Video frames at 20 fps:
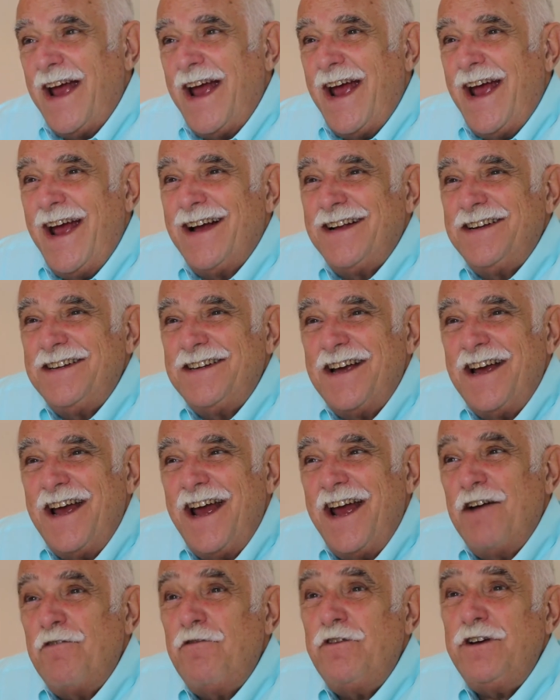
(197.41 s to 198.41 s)
And
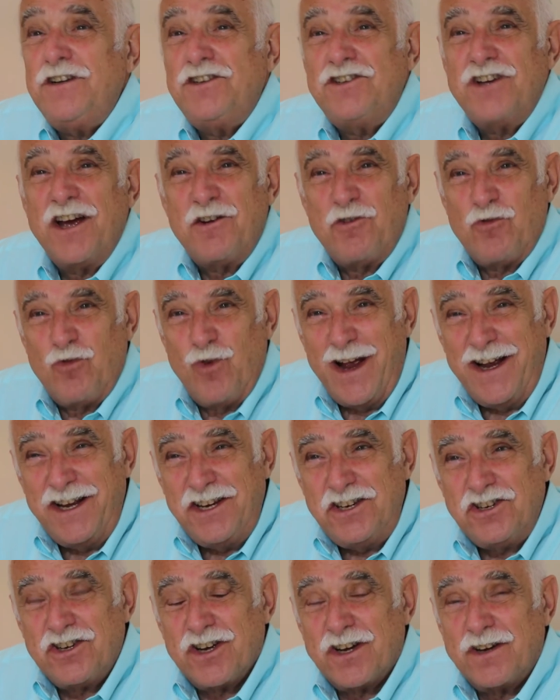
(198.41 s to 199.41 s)
every
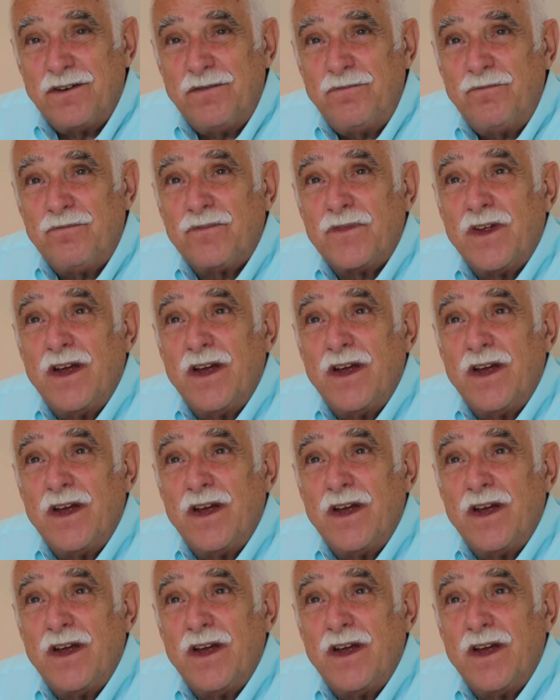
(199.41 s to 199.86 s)
generation